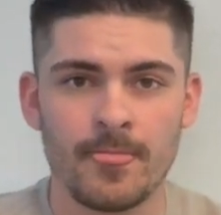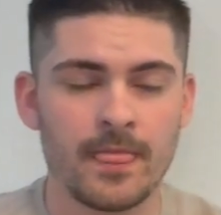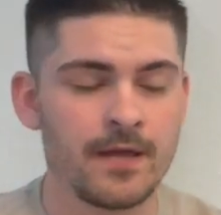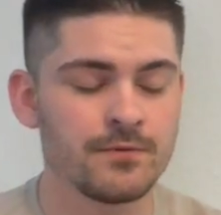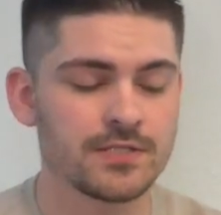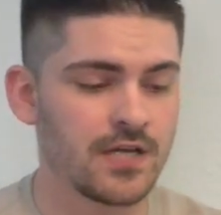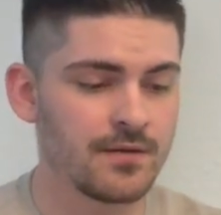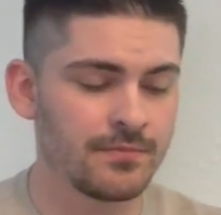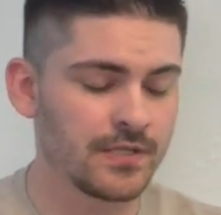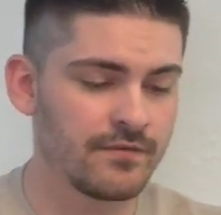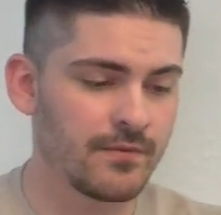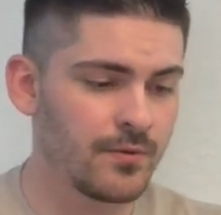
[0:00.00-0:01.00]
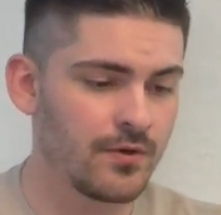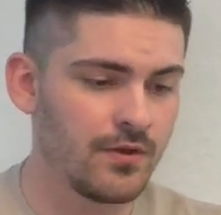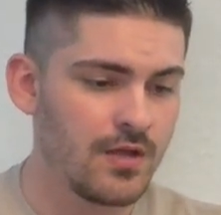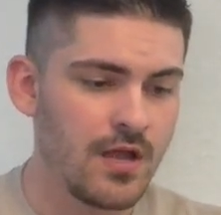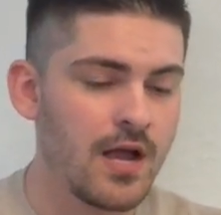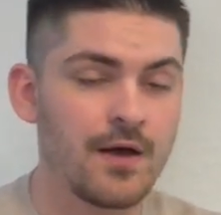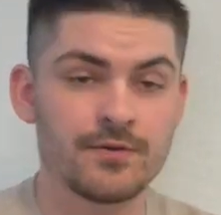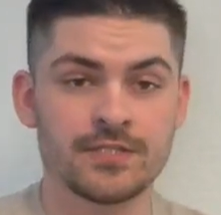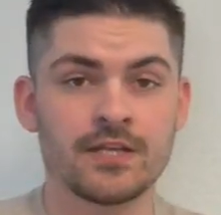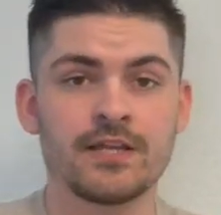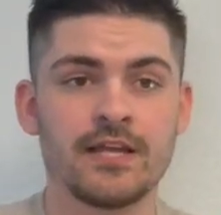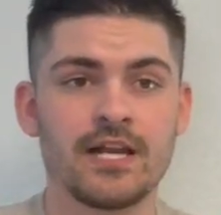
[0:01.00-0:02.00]
It was unbelievable. I was
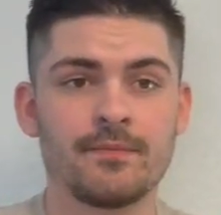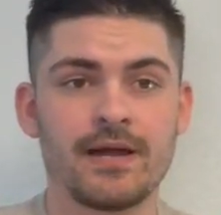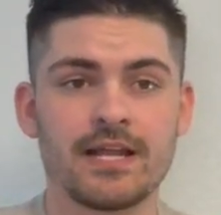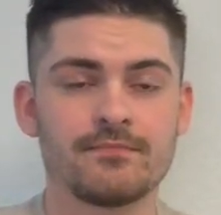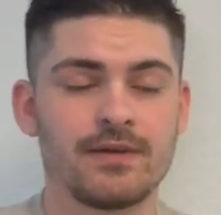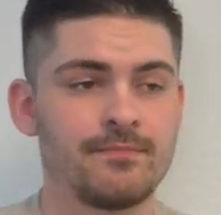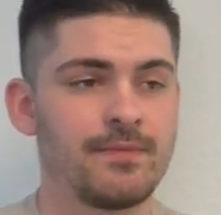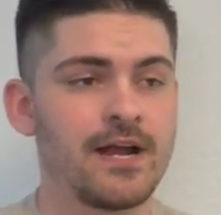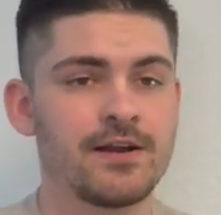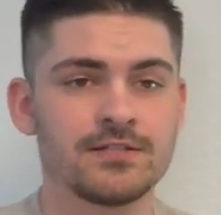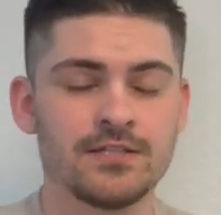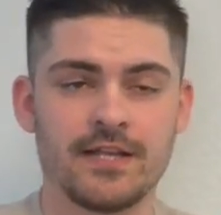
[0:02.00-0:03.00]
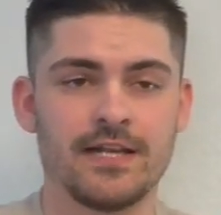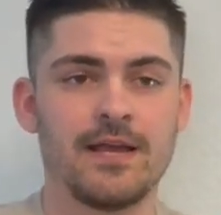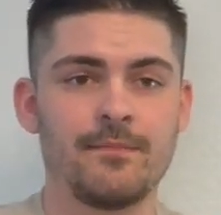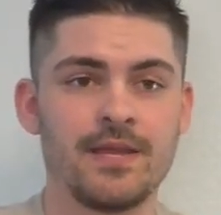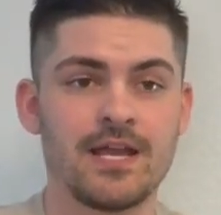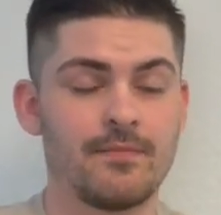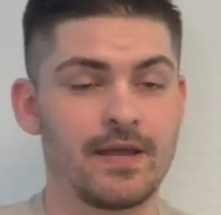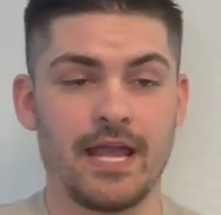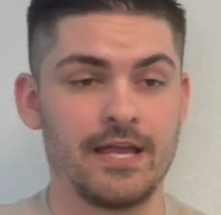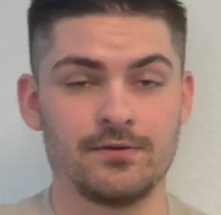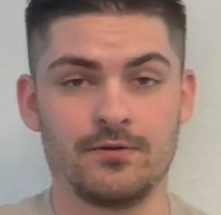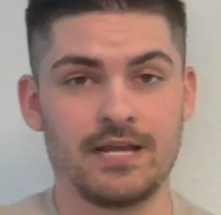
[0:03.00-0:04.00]
looking at it, my buyer's looking at me. I'm like,
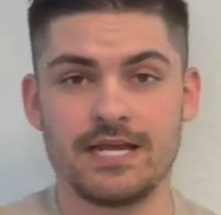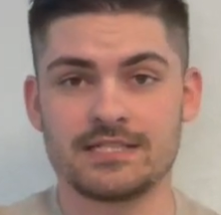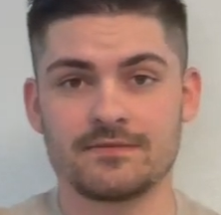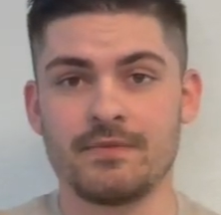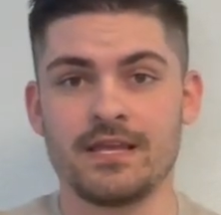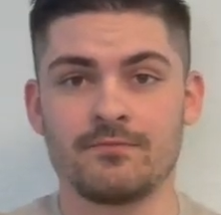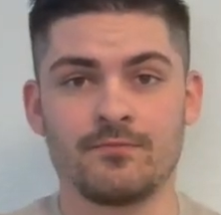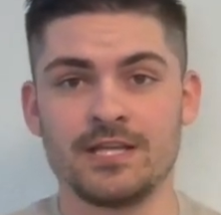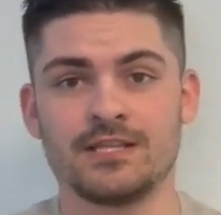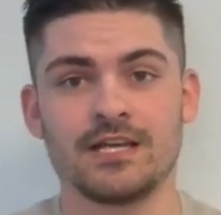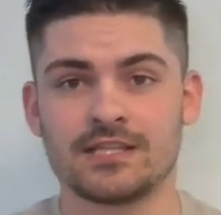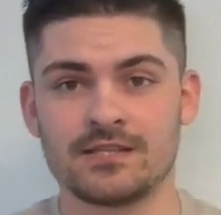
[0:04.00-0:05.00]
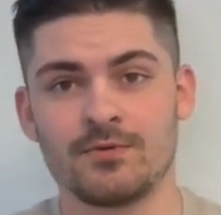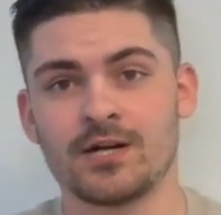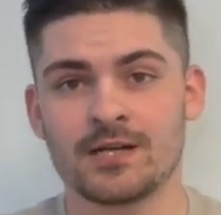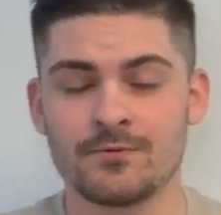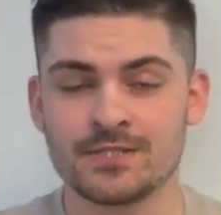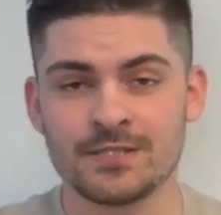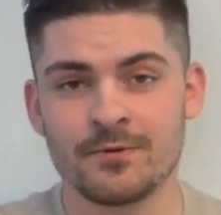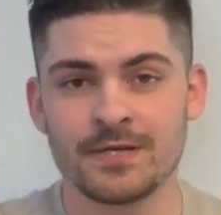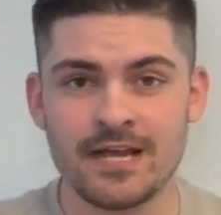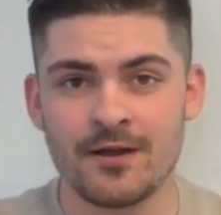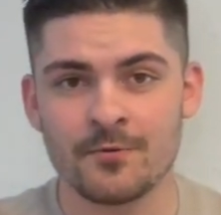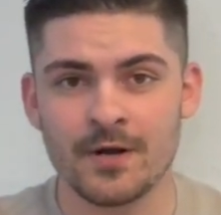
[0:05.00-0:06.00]
hey, don't ask me. We thought the market was slowing
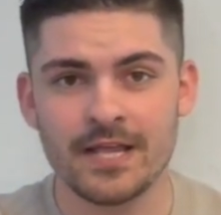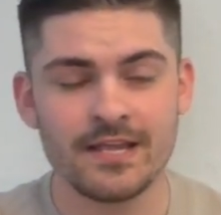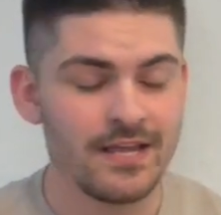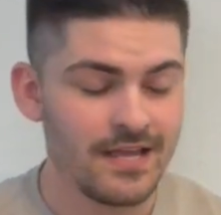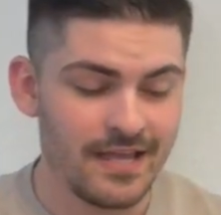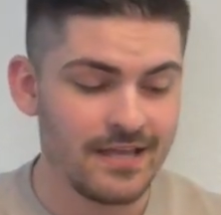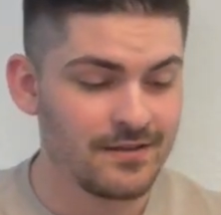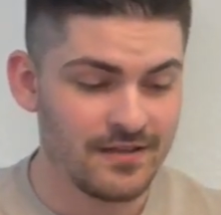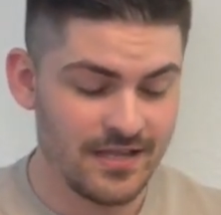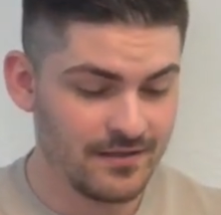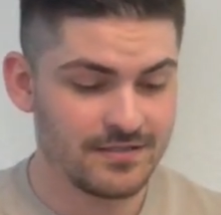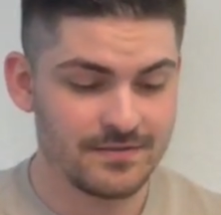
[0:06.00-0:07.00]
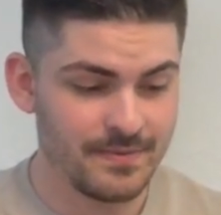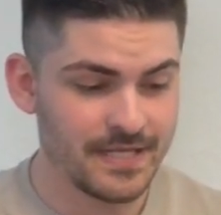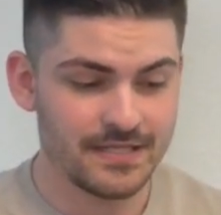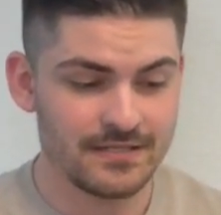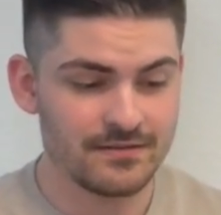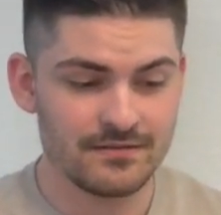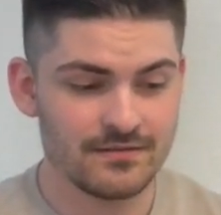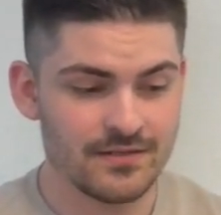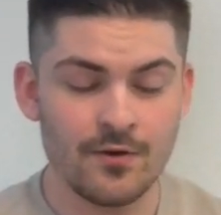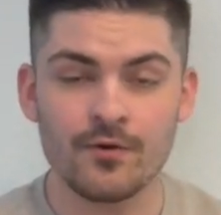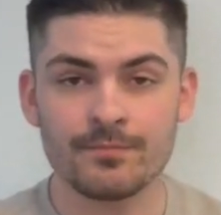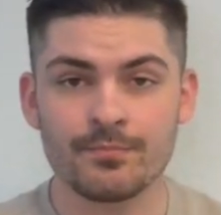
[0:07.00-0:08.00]
down, right? It's been
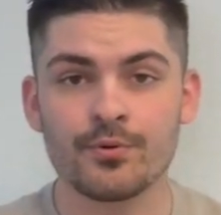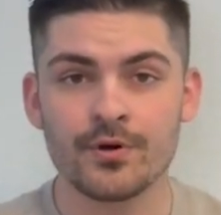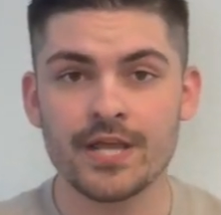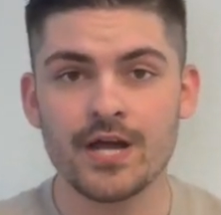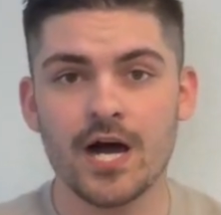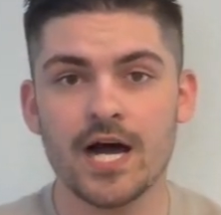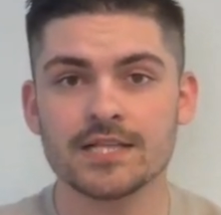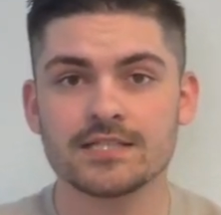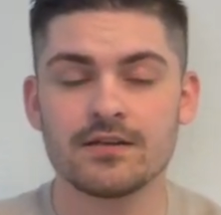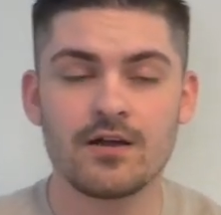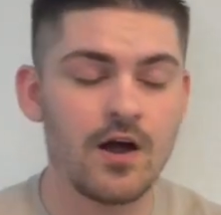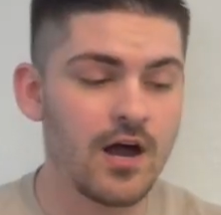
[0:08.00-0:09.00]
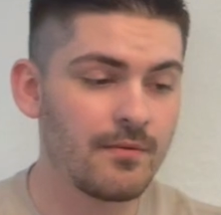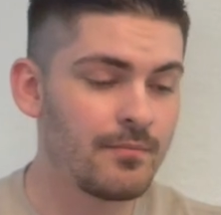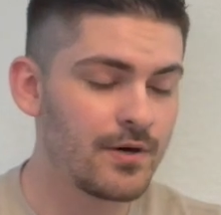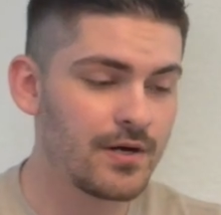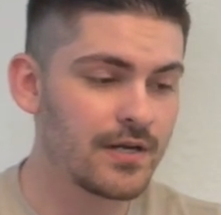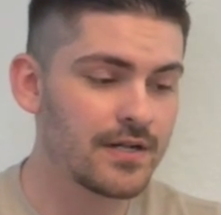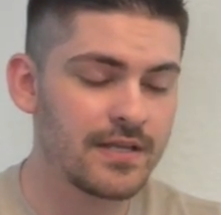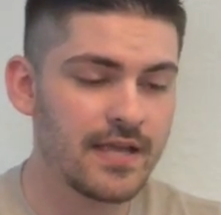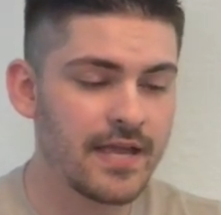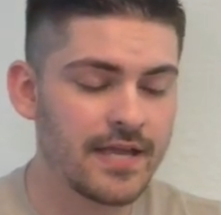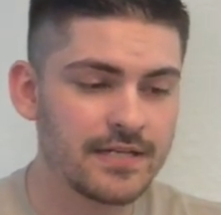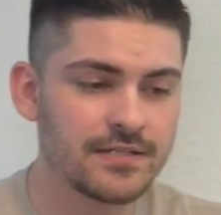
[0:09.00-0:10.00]
going pretty hot. Auburn,
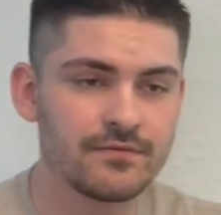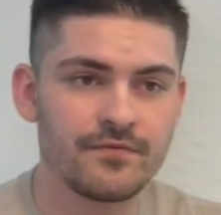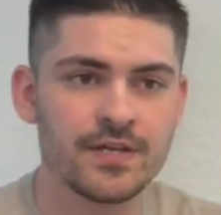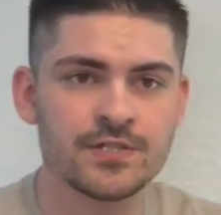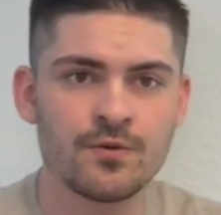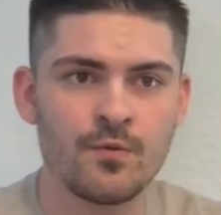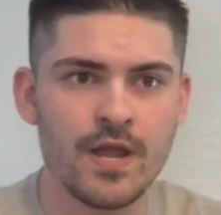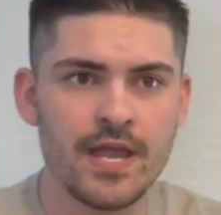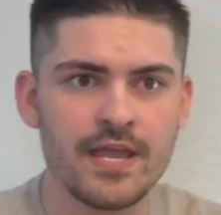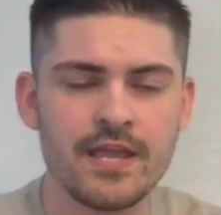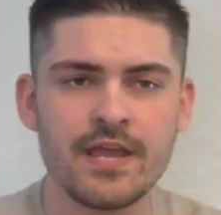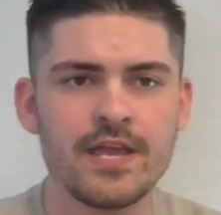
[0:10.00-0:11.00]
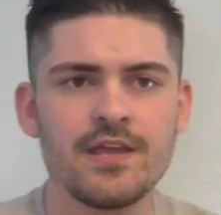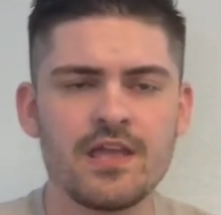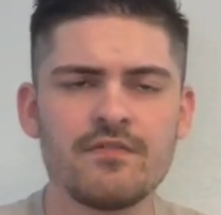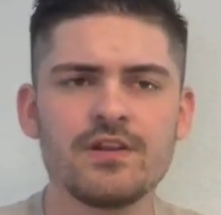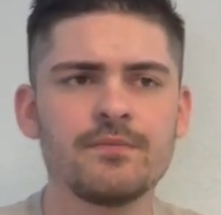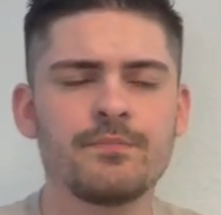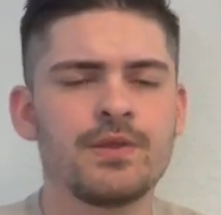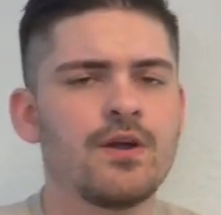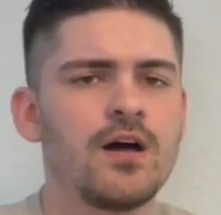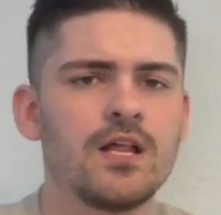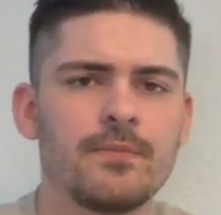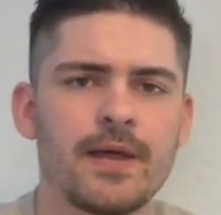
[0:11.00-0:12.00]
Kent, Federal Way, even in
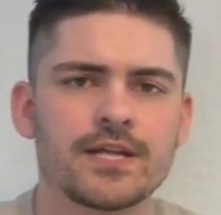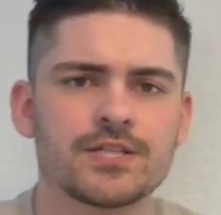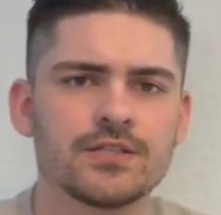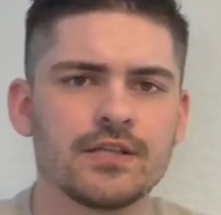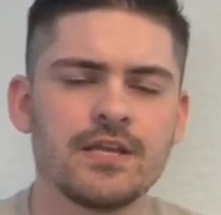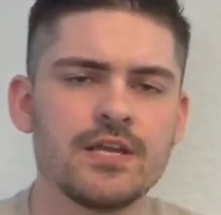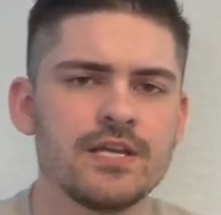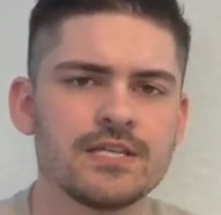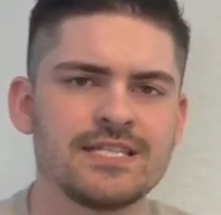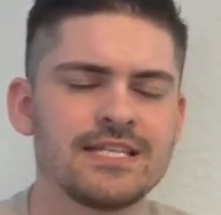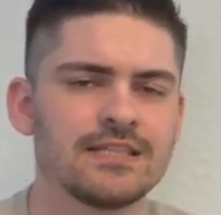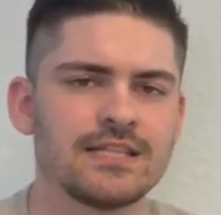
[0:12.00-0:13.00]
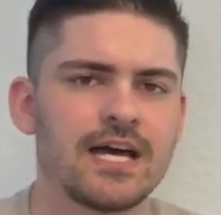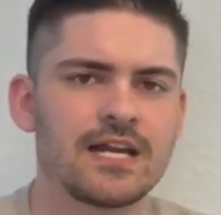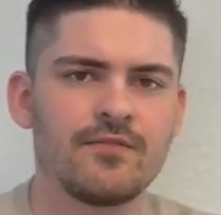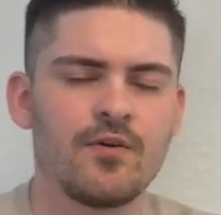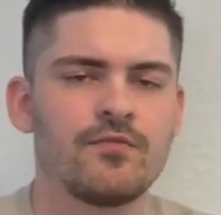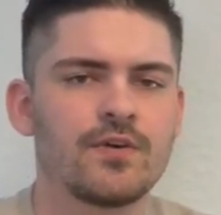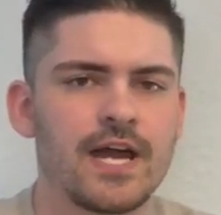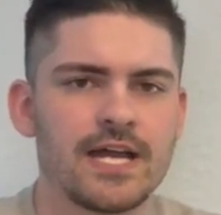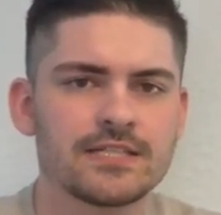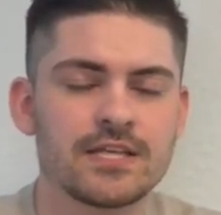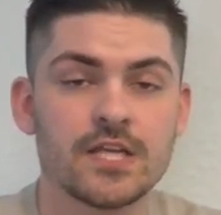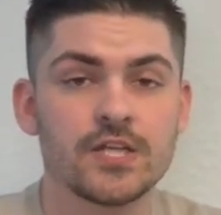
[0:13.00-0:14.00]
Puyallup, actually, seen a lot of over
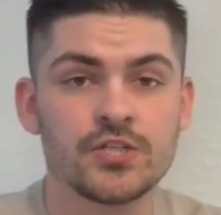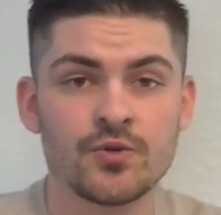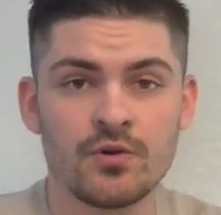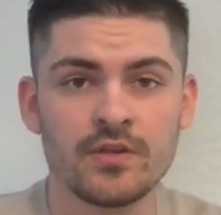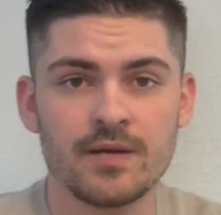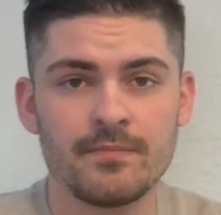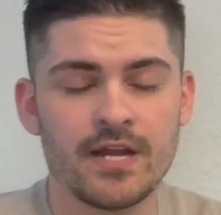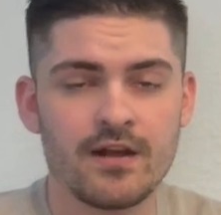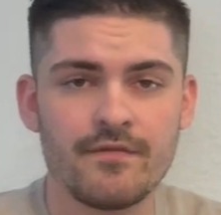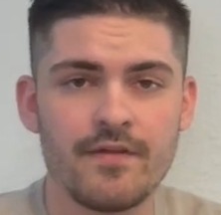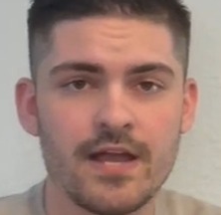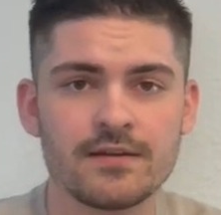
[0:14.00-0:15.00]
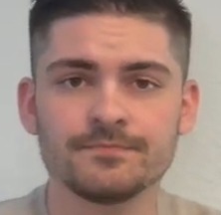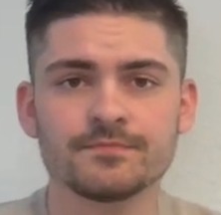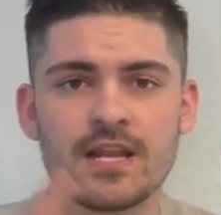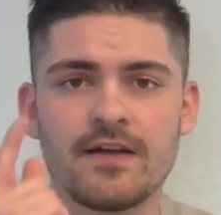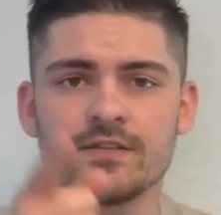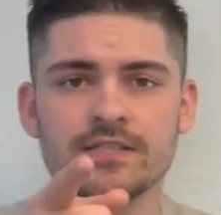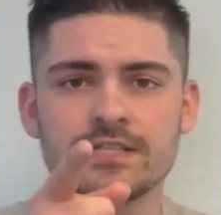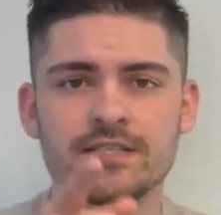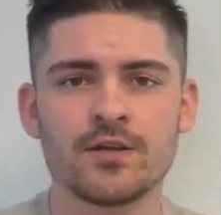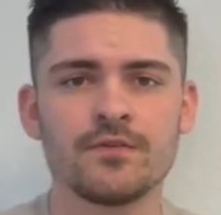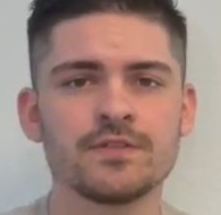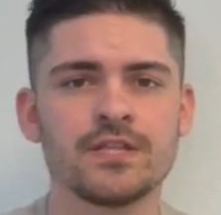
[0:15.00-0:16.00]
asking. Shoreline, matter of fact, have a listing
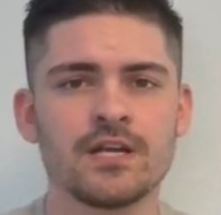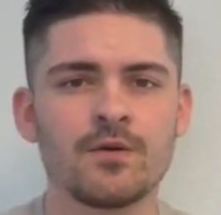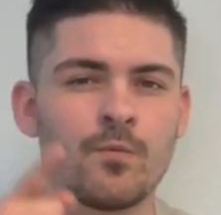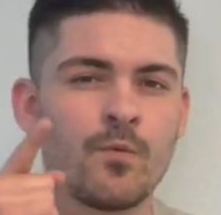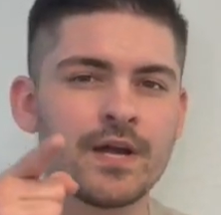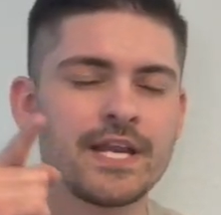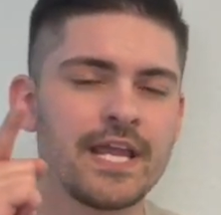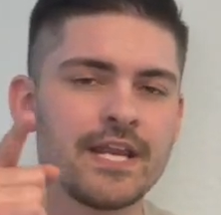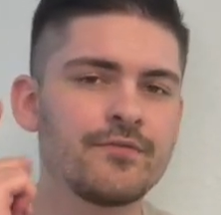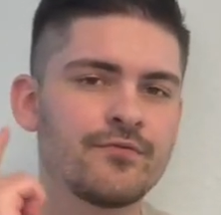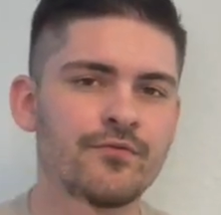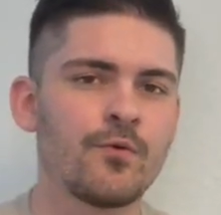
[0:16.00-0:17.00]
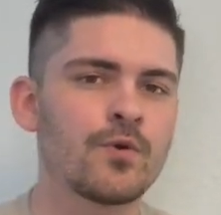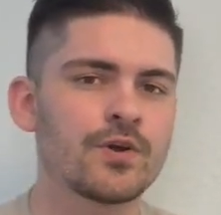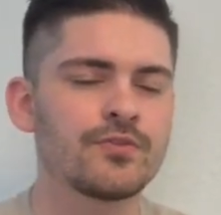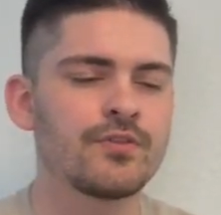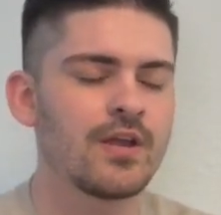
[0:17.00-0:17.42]
over there, 184th.